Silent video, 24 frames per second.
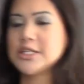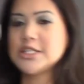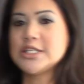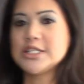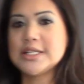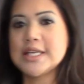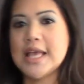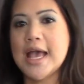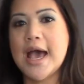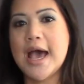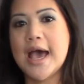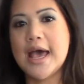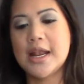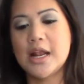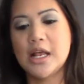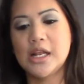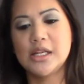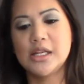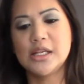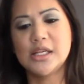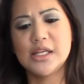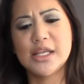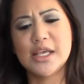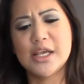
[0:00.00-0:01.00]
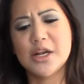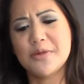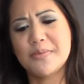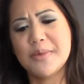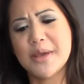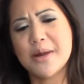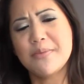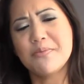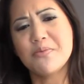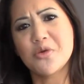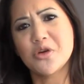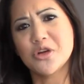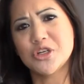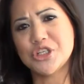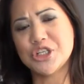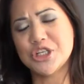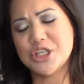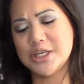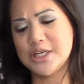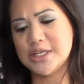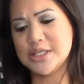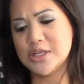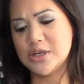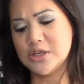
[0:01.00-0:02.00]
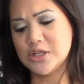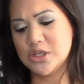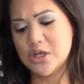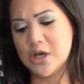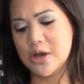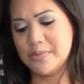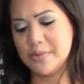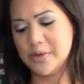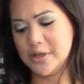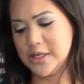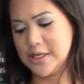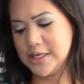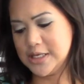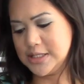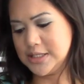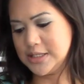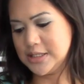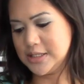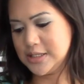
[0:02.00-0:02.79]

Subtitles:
just add a little bit more cheese on top of this.